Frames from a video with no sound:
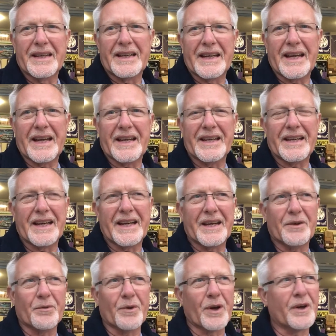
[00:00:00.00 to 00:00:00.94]
And
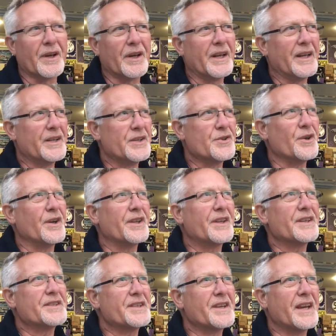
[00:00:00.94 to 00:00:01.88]
we're going to enjoy
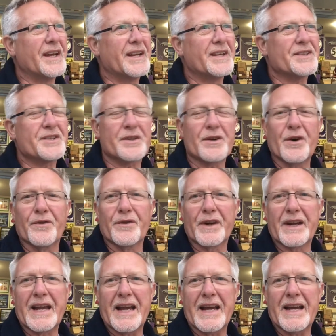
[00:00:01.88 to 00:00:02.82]
this nice
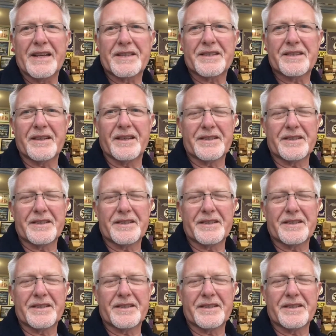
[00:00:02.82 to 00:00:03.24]
overcast.